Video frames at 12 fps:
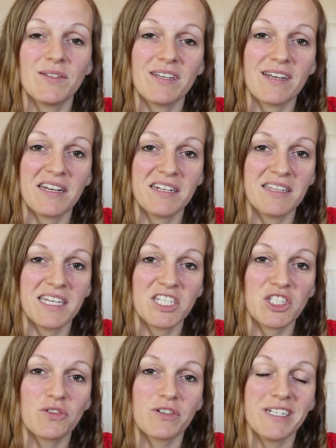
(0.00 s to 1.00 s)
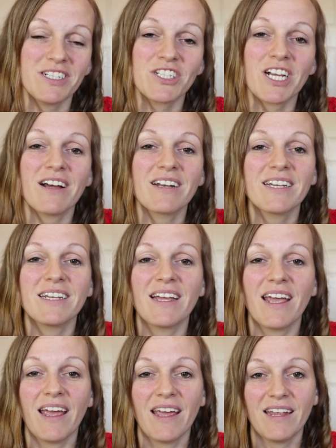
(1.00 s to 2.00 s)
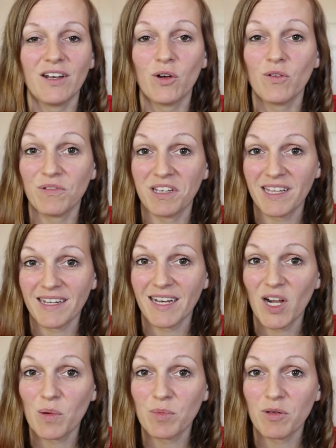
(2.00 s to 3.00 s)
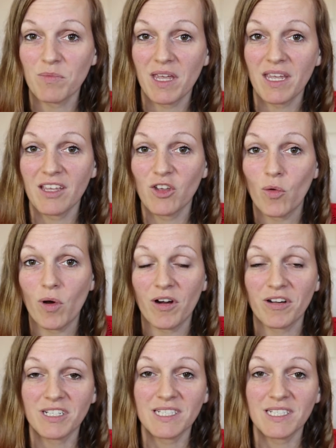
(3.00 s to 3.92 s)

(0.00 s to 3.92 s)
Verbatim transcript: You can kind of like screenshot it and hopefully that can help you make your